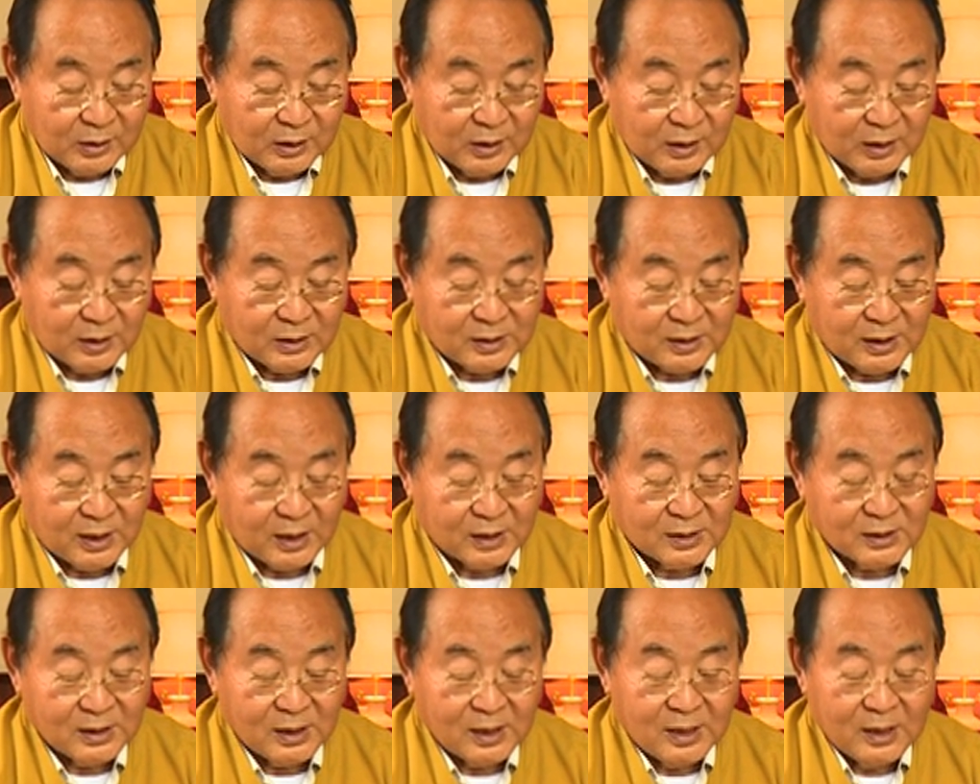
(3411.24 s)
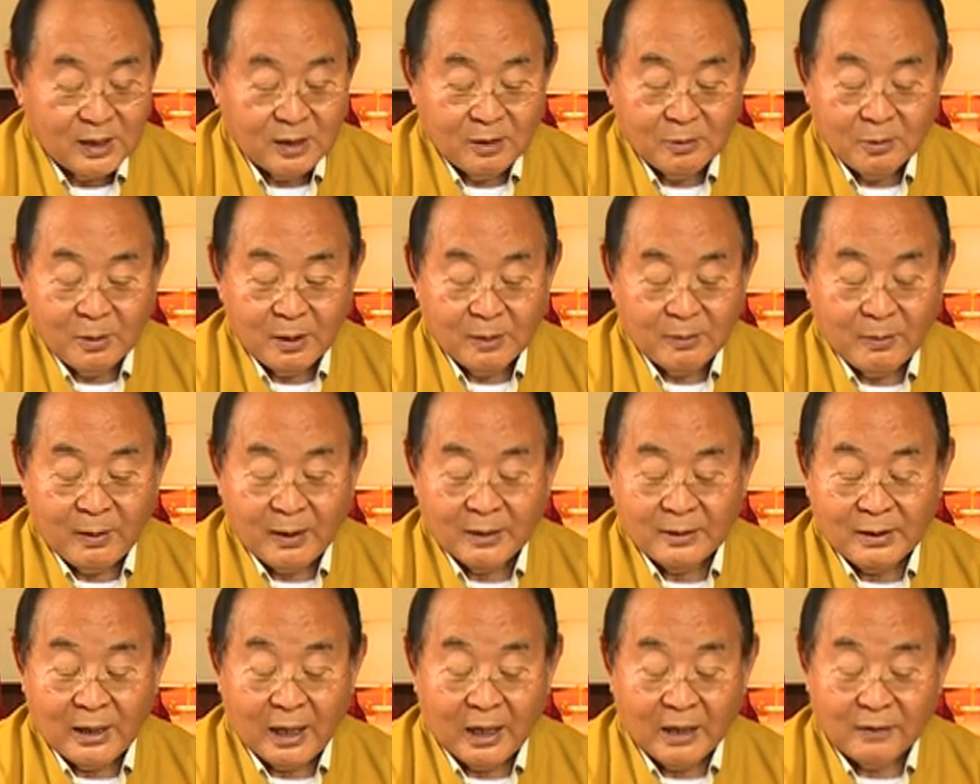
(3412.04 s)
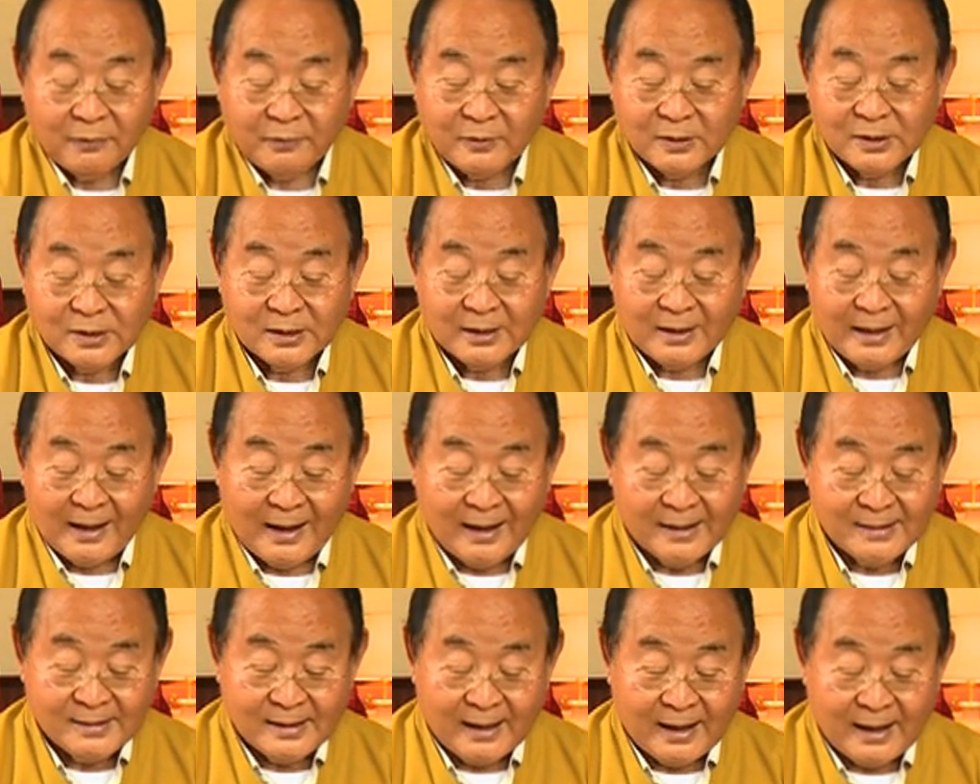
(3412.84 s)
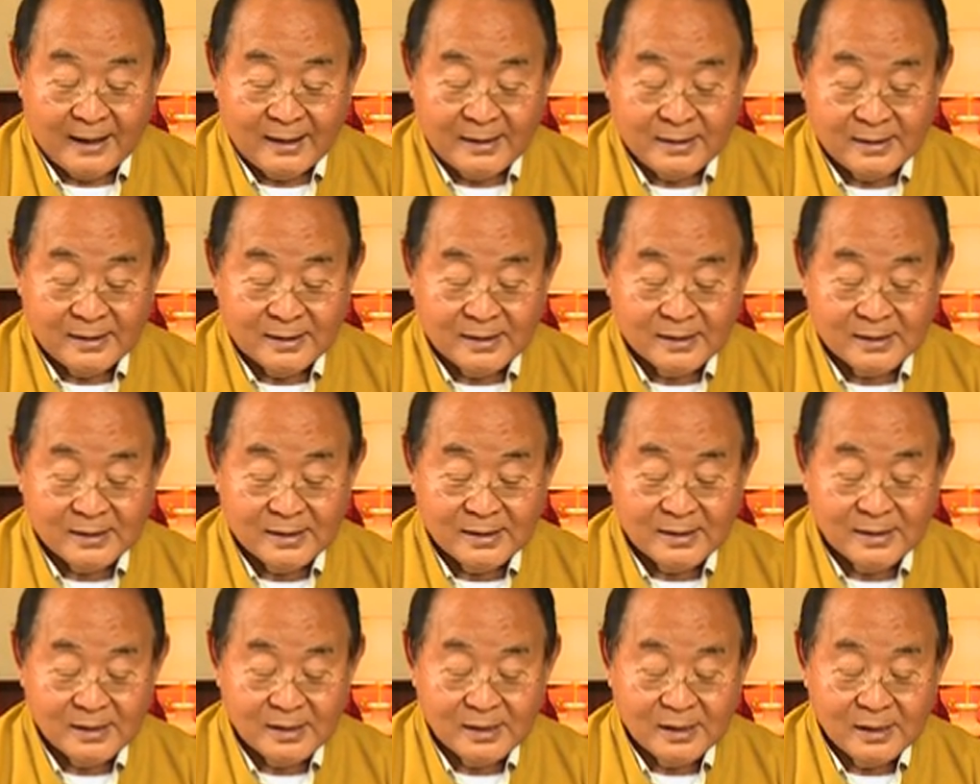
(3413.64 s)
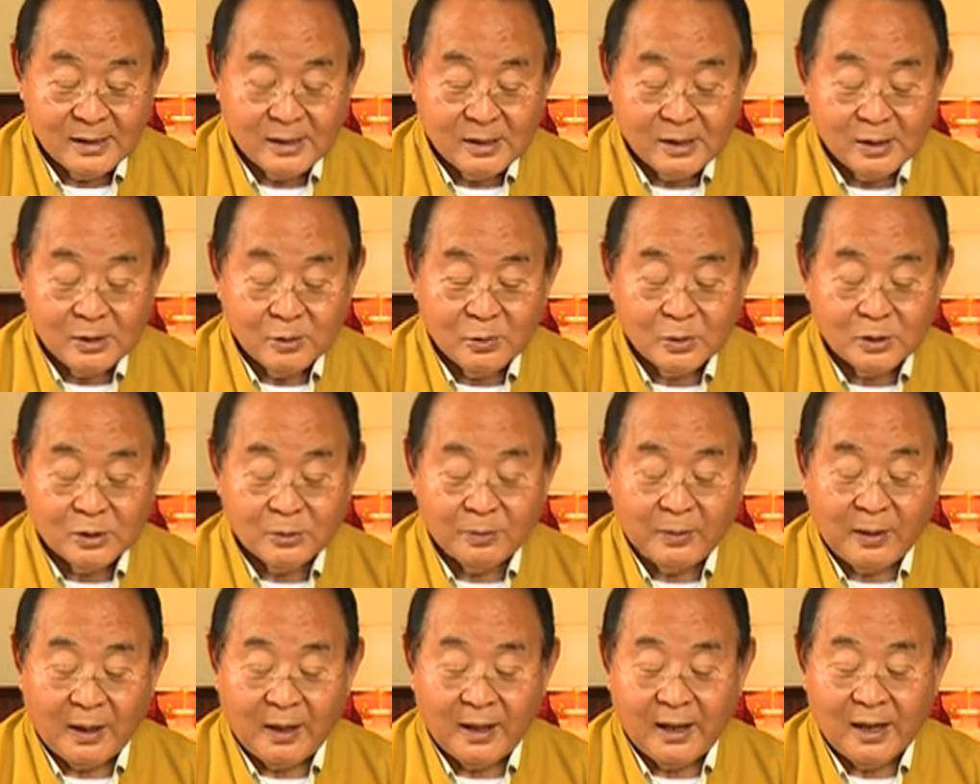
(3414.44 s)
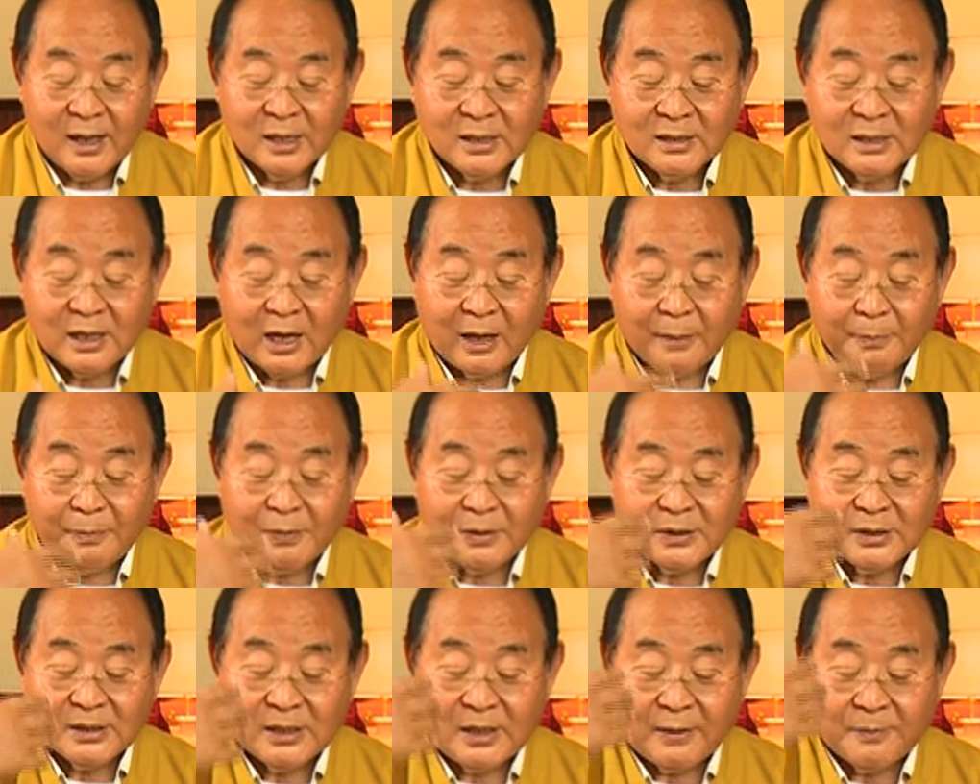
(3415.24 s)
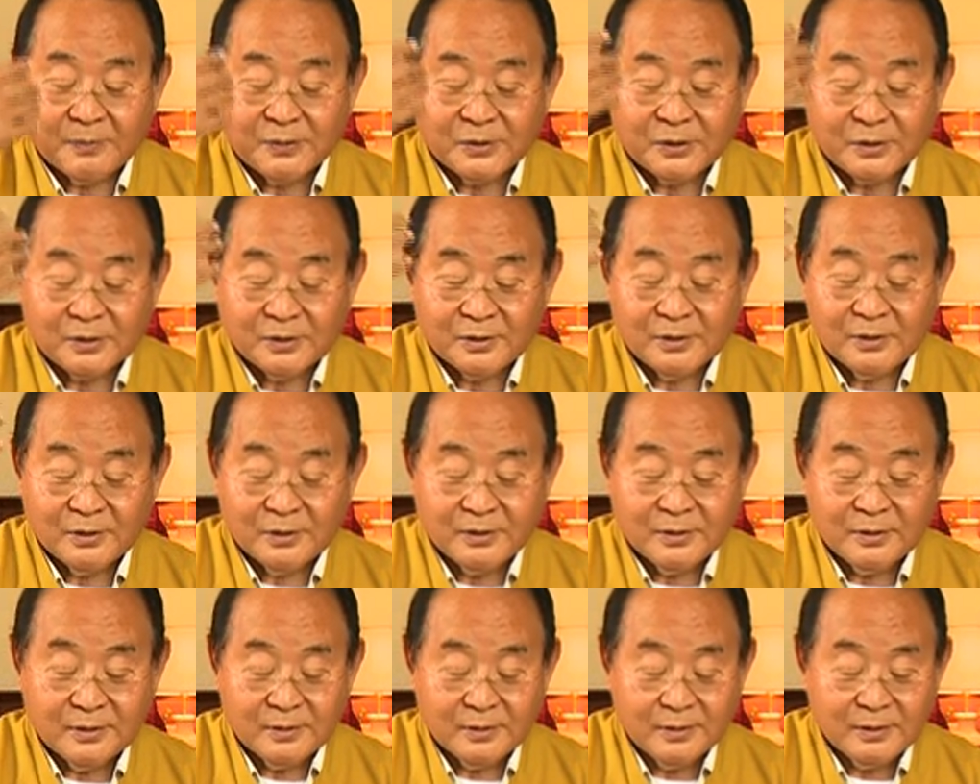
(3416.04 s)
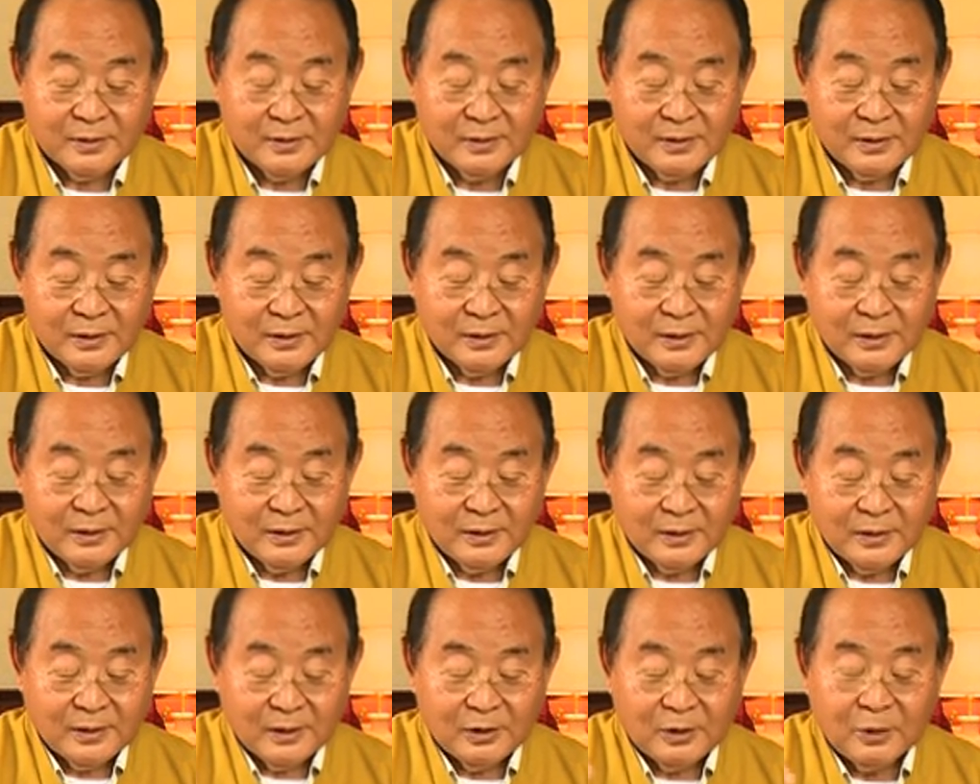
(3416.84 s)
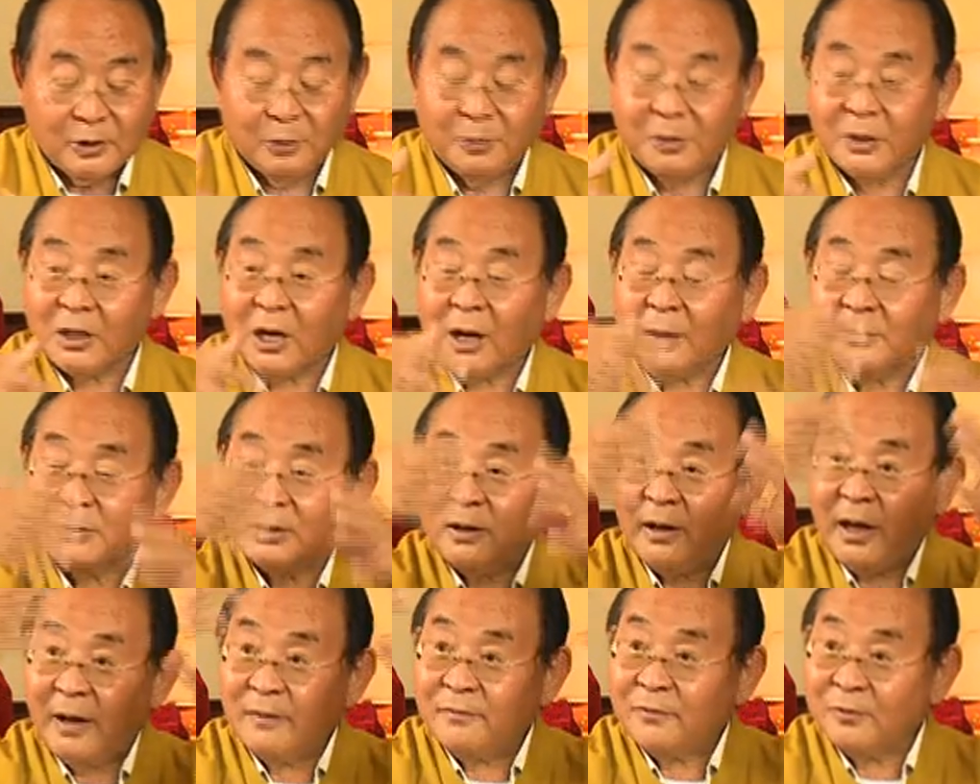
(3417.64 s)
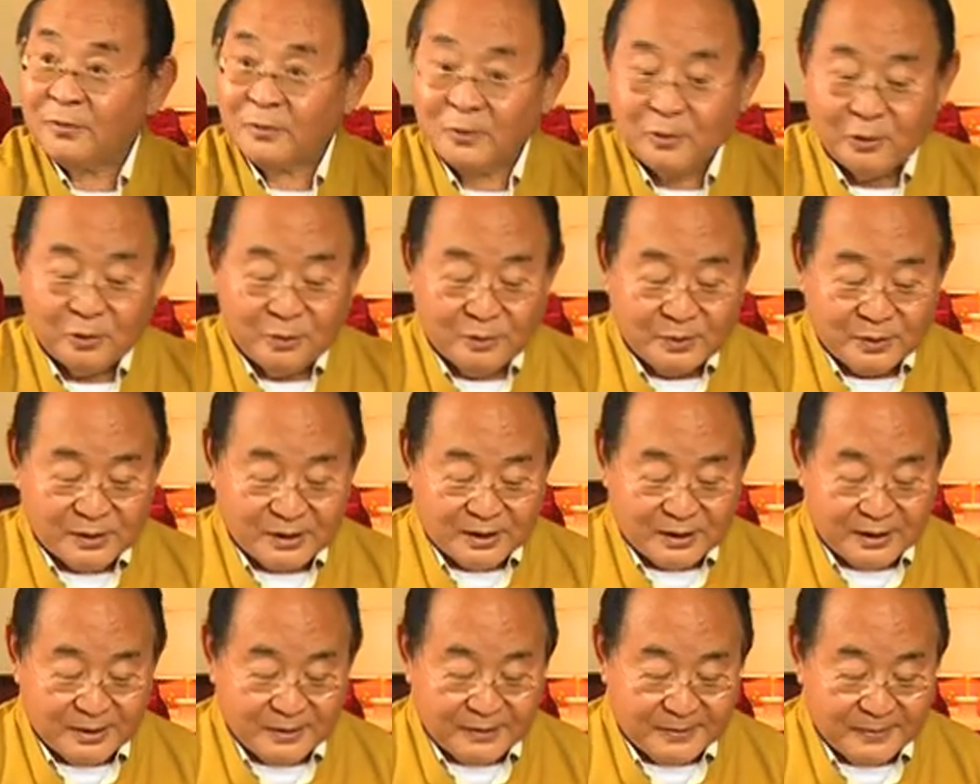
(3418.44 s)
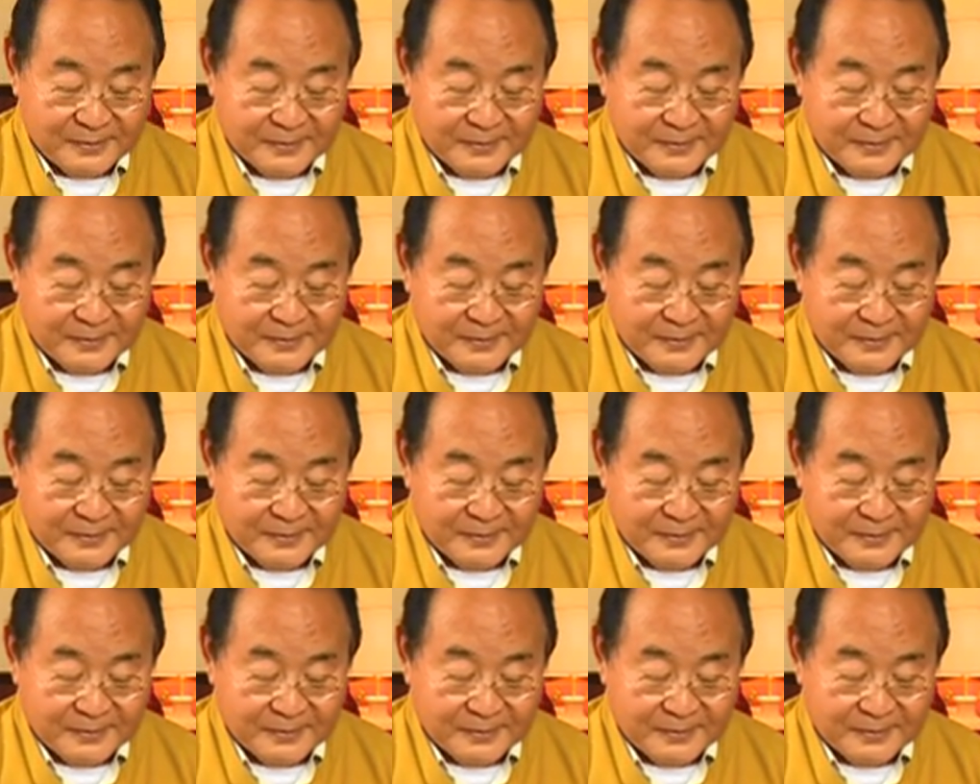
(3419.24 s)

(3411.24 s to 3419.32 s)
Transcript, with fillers: It says, when my life is in an end, with my entire perception, you know, becomes the heaven of Guru Rinpoche.